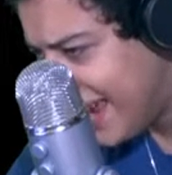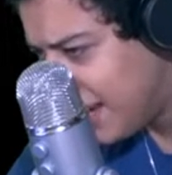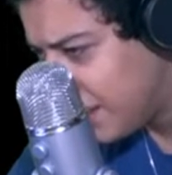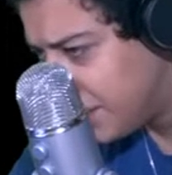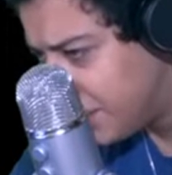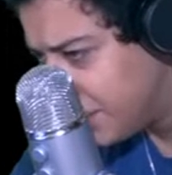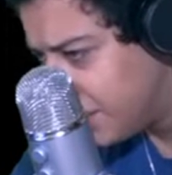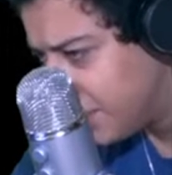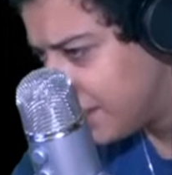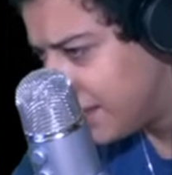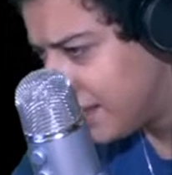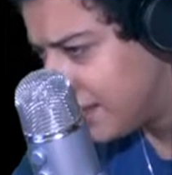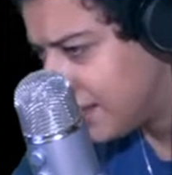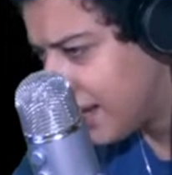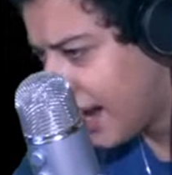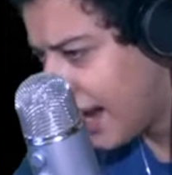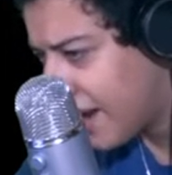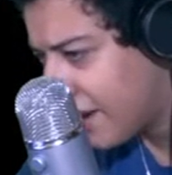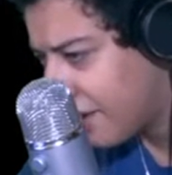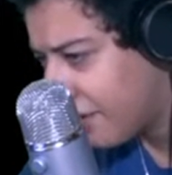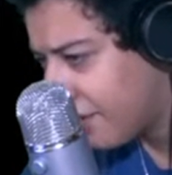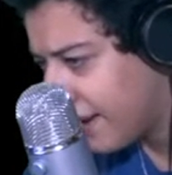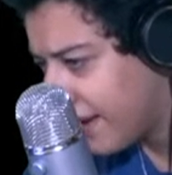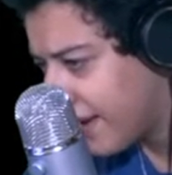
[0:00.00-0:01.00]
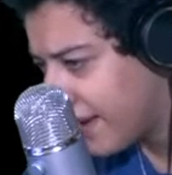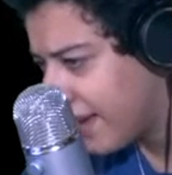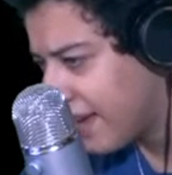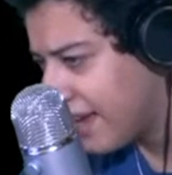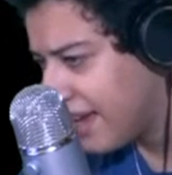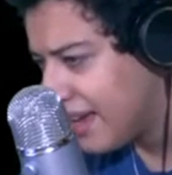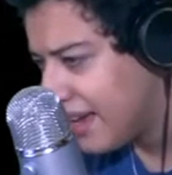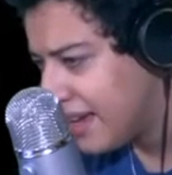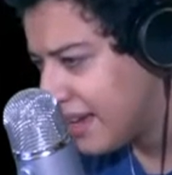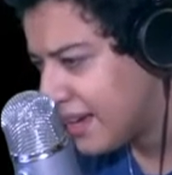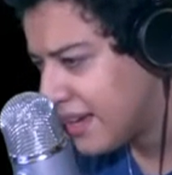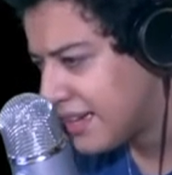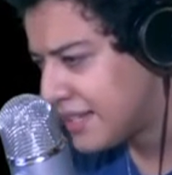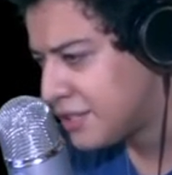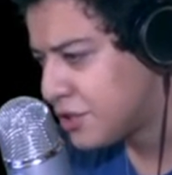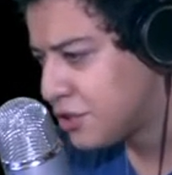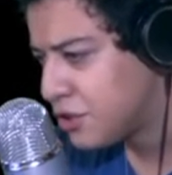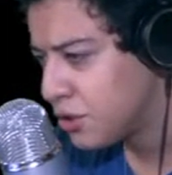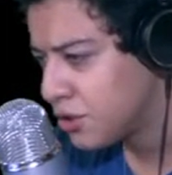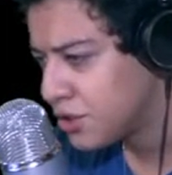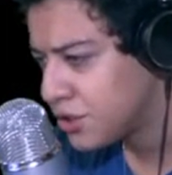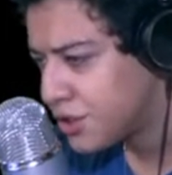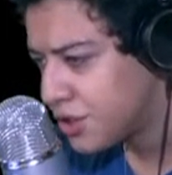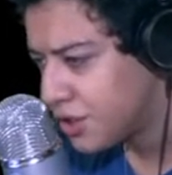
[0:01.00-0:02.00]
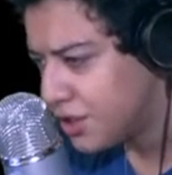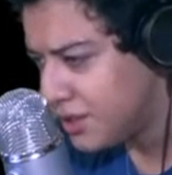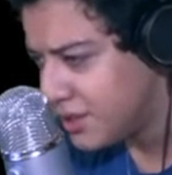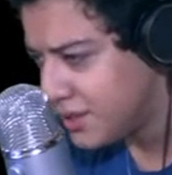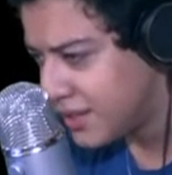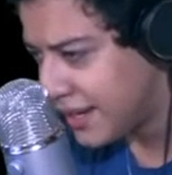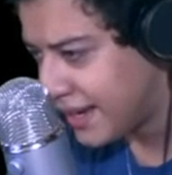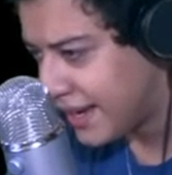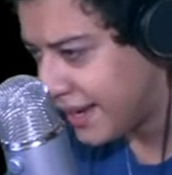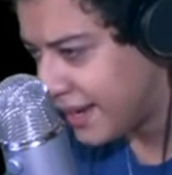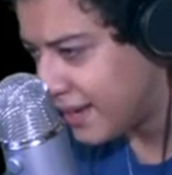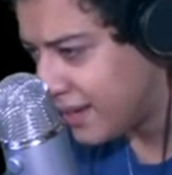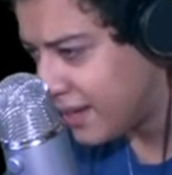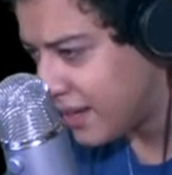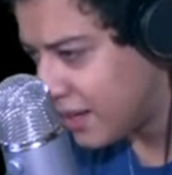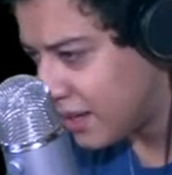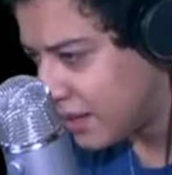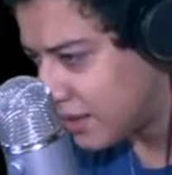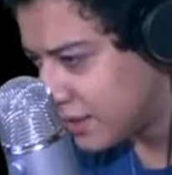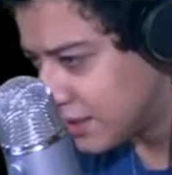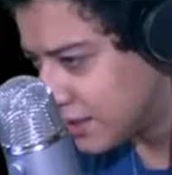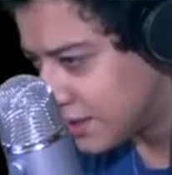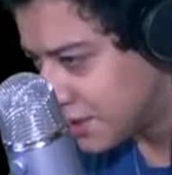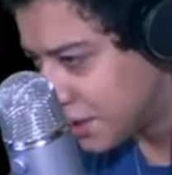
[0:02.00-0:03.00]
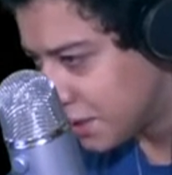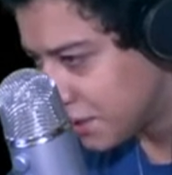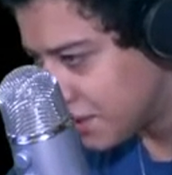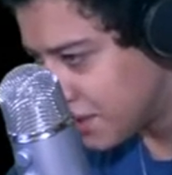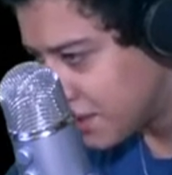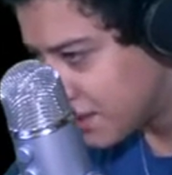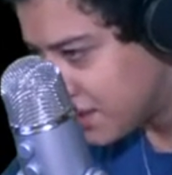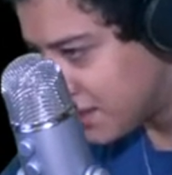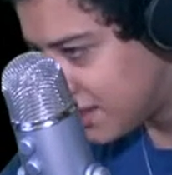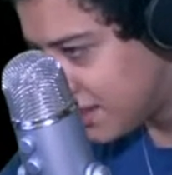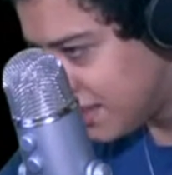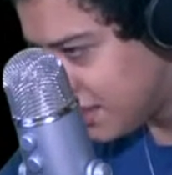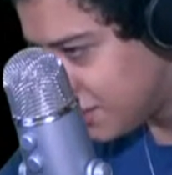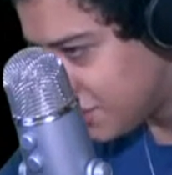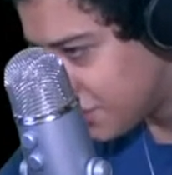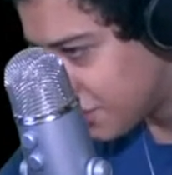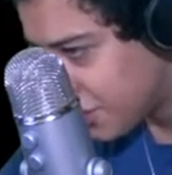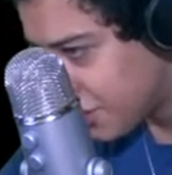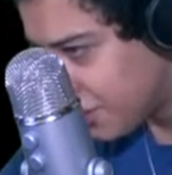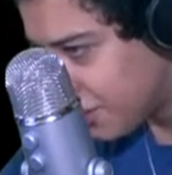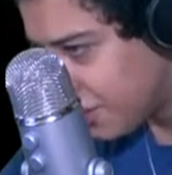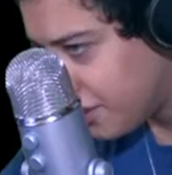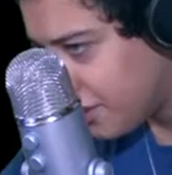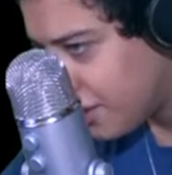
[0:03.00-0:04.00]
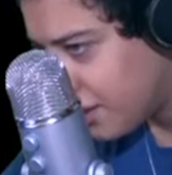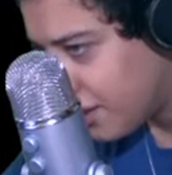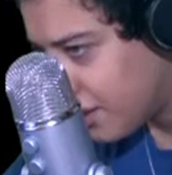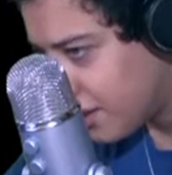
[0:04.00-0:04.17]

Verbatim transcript: duty diary. It's your turn today. So the teacher,